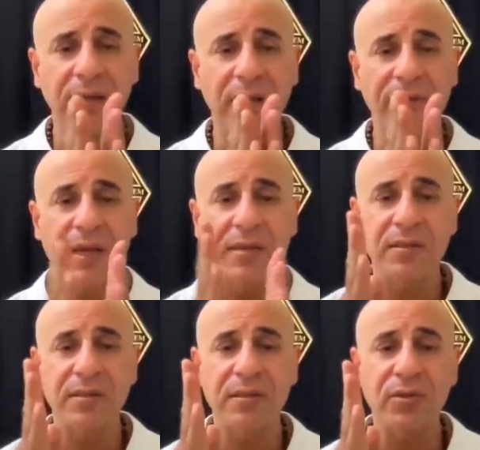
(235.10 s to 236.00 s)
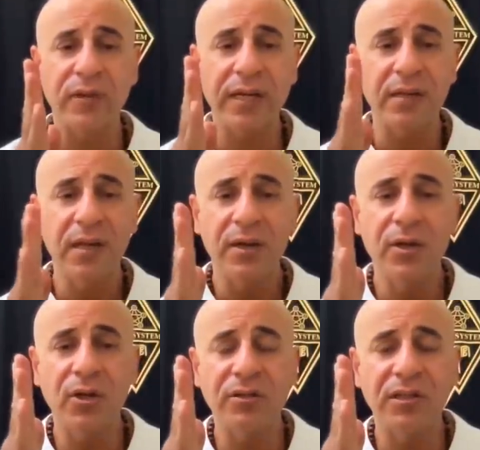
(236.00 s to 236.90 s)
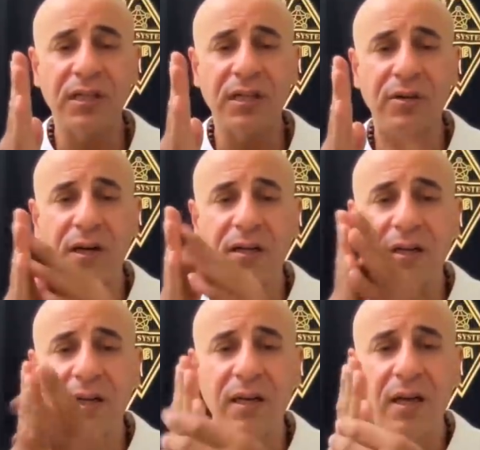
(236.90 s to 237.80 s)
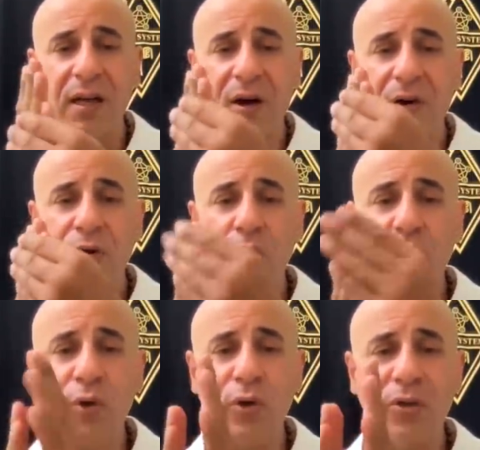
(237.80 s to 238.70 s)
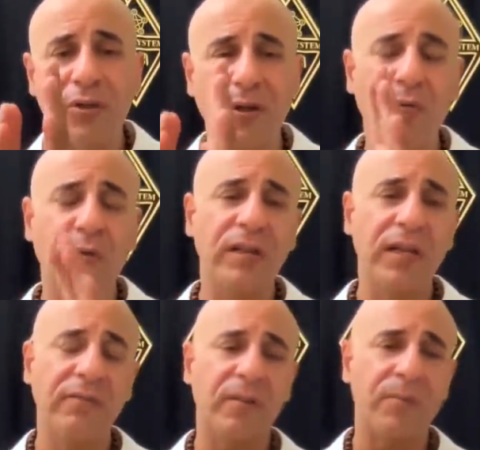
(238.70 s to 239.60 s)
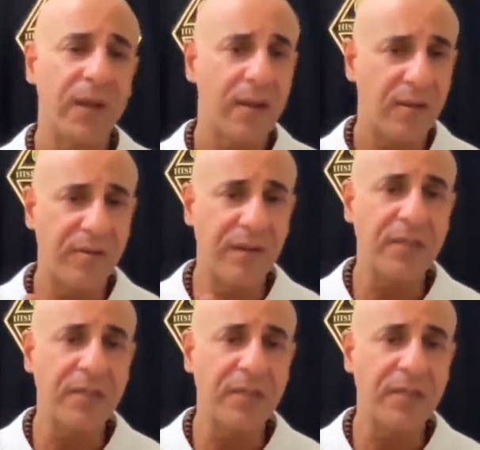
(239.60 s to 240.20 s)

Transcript: and they're straight, not crunky, crooked or whatever. That